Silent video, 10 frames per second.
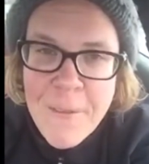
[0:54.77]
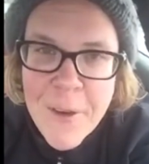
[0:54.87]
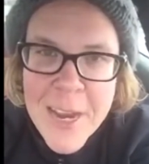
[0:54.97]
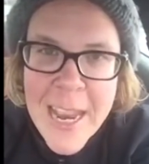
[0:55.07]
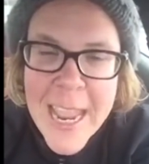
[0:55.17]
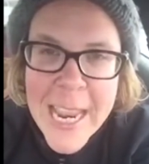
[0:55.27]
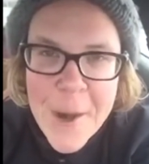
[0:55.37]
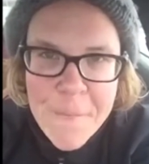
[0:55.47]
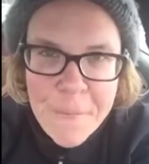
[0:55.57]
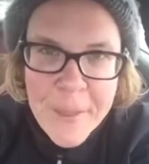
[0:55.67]
very
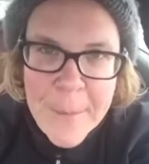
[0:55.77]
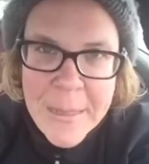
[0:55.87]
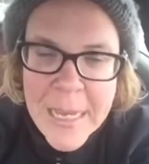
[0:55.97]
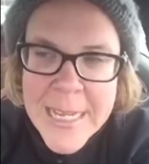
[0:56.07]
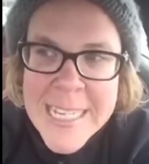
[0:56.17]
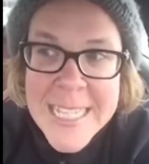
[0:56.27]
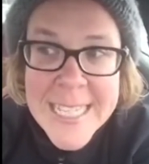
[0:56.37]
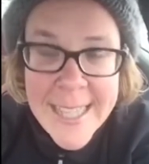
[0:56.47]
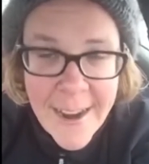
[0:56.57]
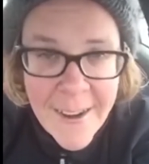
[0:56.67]
carefully because it's
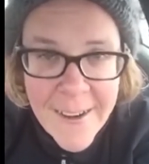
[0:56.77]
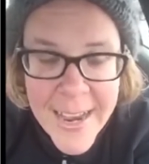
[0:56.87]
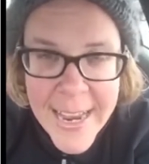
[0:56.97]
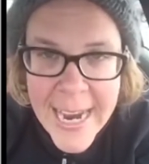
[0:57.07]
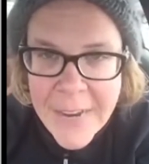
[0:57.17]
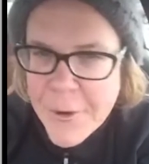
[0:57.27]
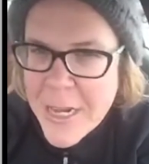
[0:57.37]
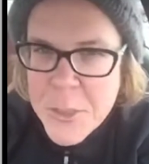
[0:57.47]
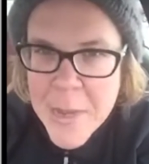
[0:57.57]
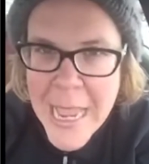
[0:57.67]
there and if you're
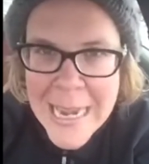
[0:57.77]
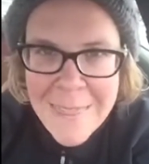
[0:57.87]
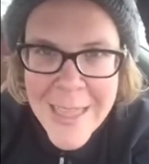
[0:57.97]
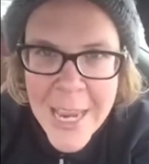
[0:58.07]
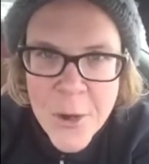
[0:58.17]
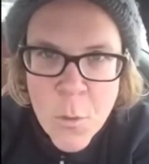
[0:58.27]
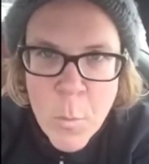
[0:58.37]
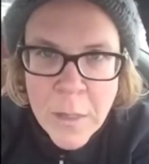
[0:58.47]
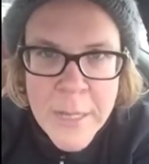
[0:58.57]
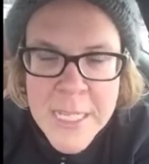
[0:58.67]
not doing anything in your
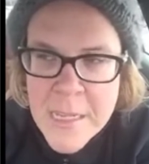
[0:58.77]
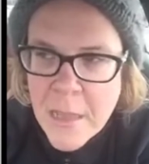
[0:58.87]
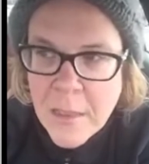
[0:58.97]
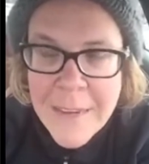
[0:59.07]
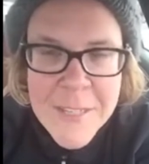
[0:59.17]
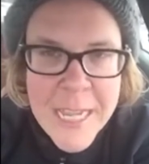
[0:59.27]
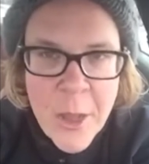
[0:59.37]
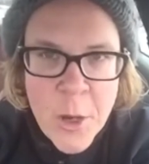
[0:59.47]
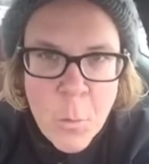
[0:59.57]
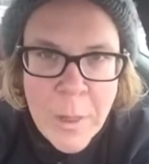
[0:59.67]
wellness
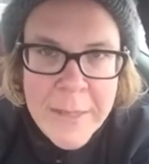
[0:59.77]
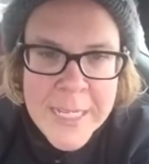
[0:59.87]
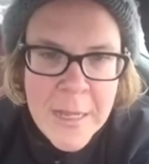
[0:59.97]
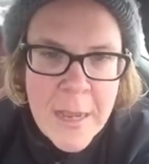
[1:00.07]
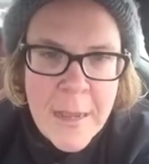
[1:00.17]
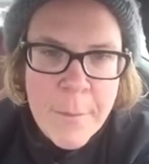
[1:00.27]
lifestyle, your wellness uh,